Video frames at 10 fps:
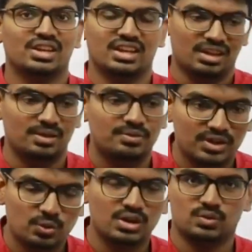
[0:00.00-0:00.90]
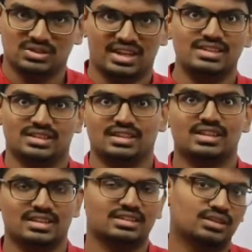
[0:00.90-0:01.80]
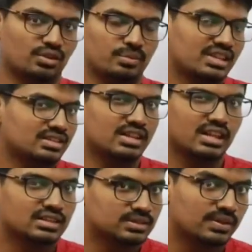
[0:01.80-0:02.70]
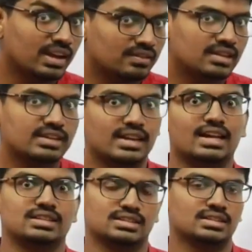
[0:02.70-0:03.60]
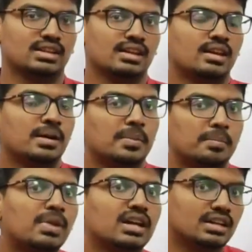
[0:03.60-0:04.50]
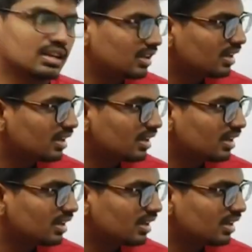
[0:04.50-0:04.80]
Okay, everyone was inside the earth, and obviously earth is very, very large. But